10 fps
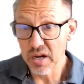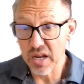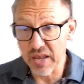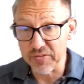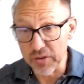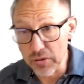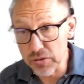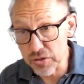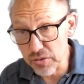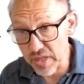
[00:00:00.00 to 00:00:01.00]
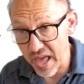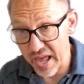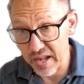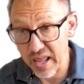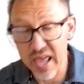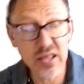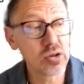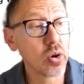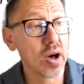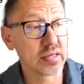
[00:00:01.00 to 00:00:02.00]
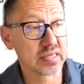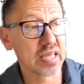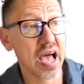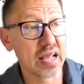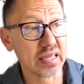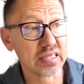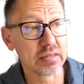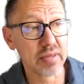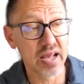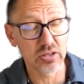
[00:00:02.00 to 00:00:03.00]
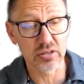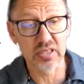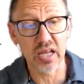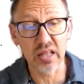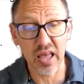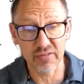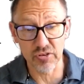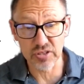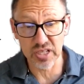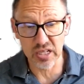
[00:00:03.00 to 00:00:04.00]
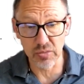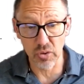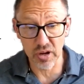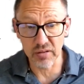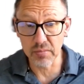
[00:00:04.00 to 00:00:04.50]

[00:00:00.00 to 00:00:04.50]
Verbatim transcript: If you do that and you go outside and get some natural sunlight first thing in the morning,